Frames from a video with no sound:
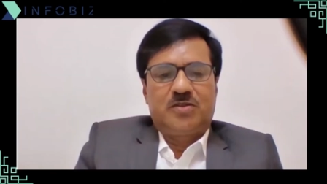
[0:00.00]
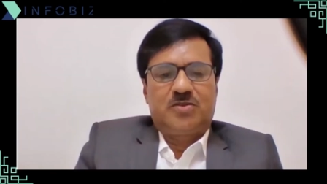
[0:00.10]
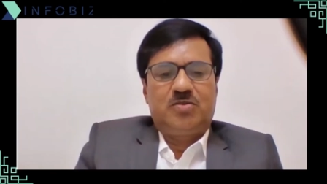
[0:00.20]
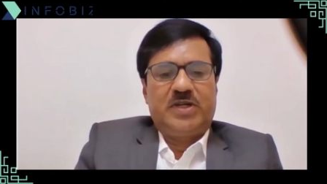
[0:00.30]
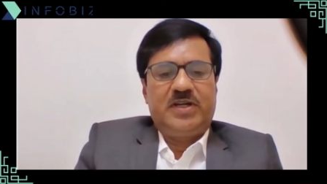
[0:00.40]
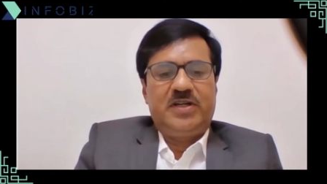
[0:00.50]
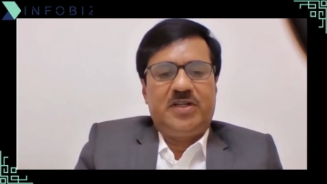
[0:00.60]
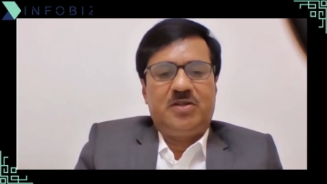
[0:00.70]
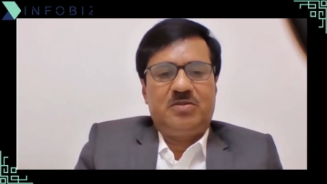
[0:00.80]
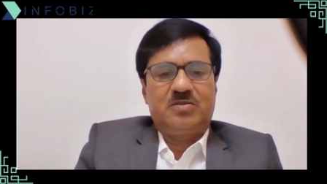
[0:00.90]
So
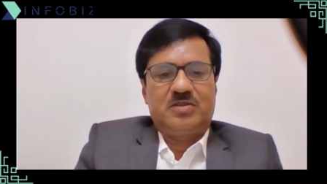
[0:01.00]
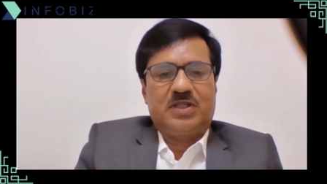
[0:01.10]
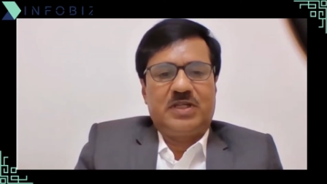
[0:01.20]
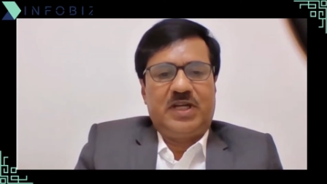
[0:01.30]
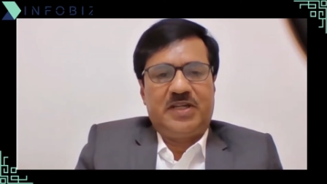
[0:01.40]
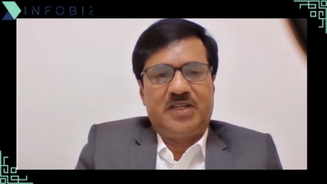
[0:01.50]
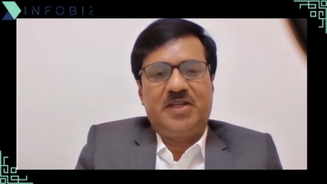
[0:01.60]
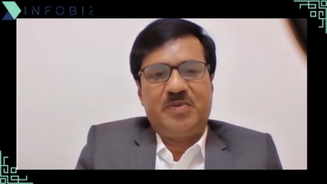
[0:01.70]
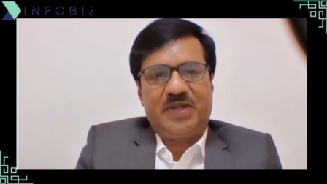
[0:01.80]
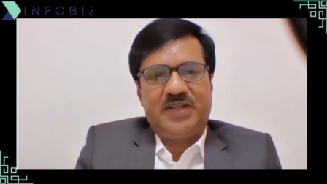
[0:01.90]
currently, I can
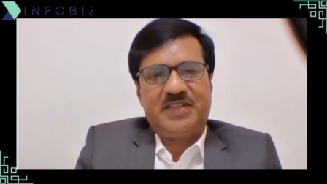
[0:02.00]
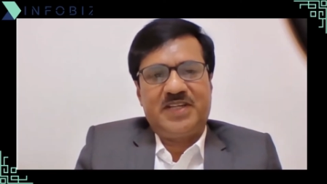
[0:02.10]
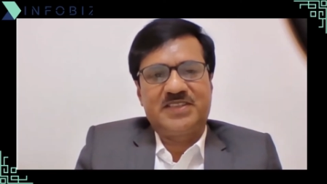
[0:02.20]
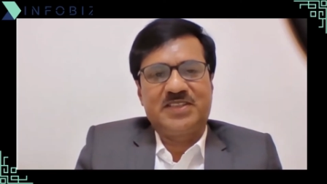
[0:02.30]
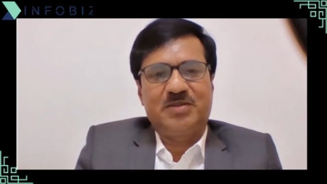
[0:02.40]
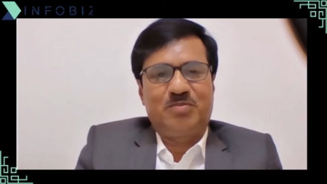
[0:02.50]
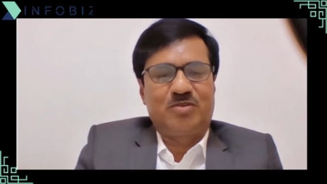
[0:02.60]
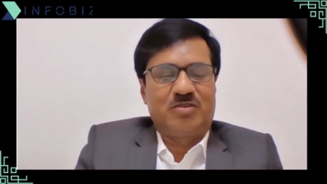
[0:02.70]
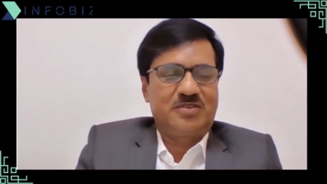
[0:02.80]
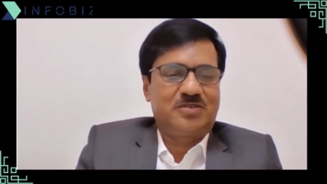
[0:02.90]
give another
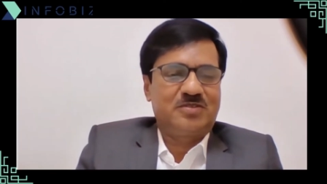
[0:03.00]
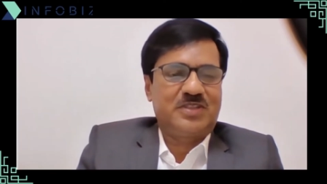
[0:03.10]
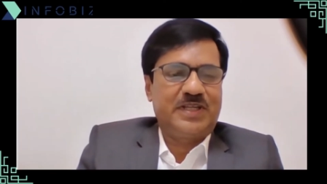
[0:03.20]
example. So